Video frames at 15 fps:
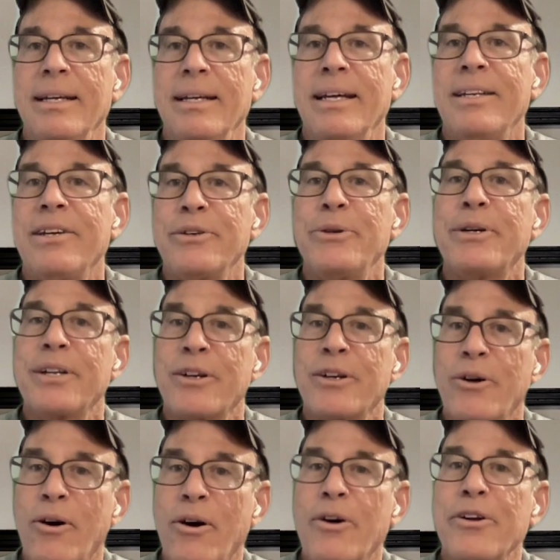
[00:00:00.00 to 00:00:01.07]
until you
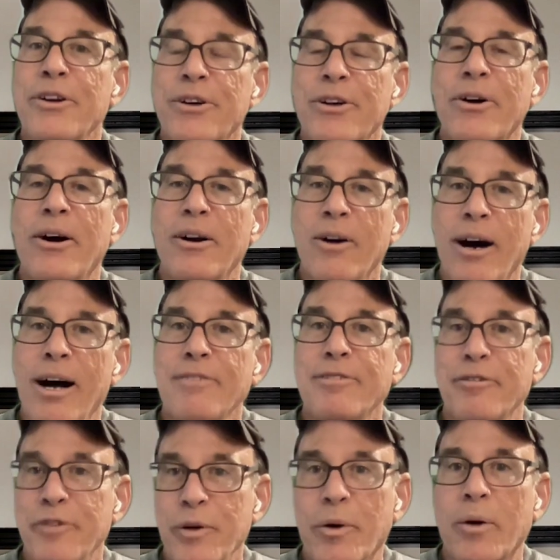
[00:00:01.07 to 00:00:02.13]
can call your dog
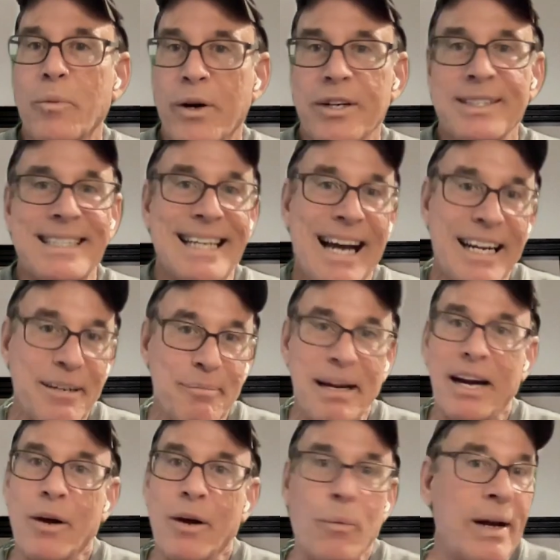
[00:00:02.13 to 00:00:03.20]
off of your worst nightmare,